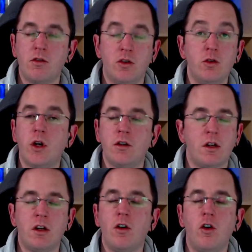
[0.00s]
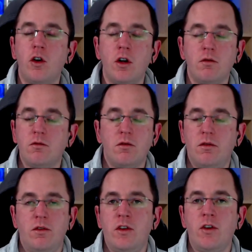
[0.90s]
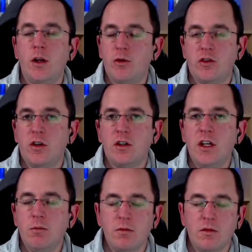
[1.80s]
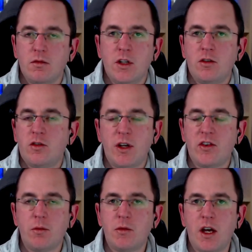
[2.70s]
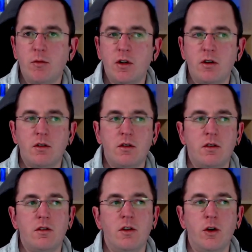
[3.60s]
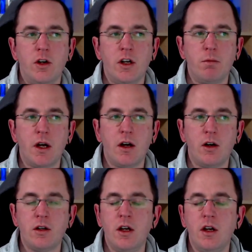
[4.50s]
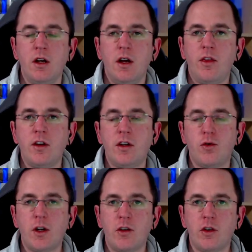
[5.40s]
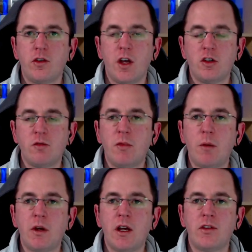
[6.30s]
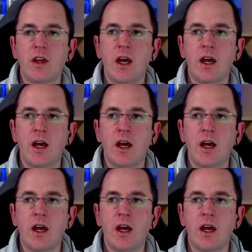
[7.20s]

You and all developers in your team need to spend some time on learning about the different association mappings.